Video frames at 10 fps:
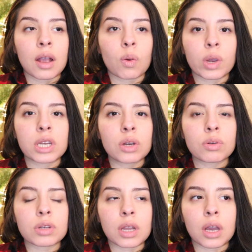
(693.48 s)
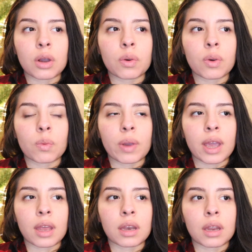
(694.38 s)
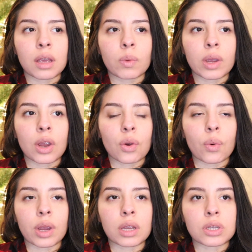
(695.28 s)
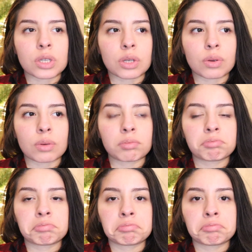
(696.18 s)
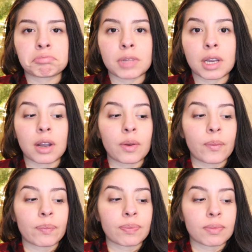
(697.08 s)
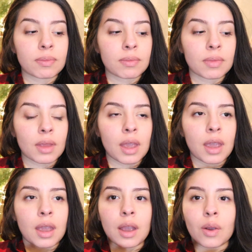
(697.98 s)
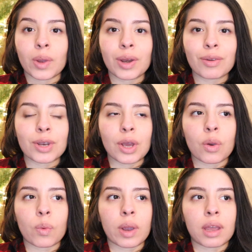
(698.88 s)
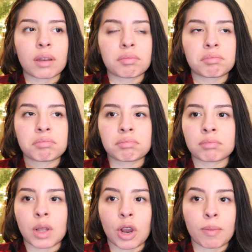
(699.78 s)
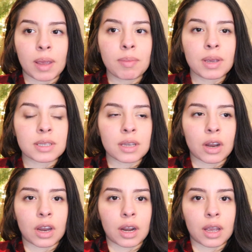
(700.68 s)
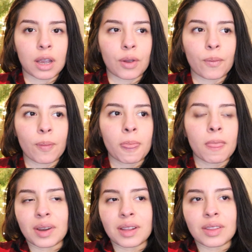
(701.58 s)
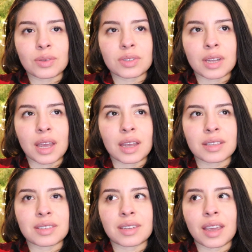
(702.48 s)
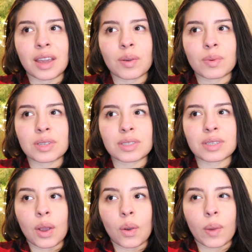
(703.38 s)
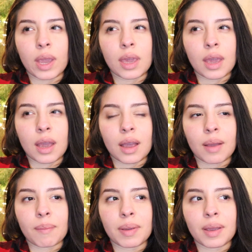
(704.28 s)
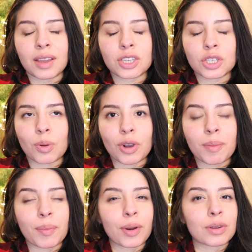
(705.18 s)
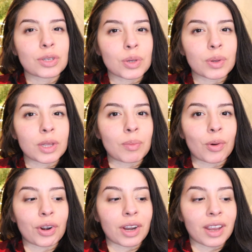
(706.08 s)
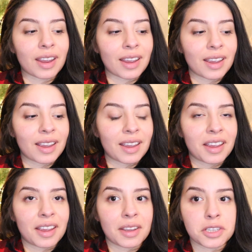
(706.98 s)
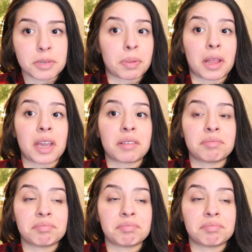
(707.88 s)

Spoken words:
We don't know when we are going to go. We don't know when our babies are going to go. One of those nights, Dea was waking up. She woke up around 2 in the morning to play.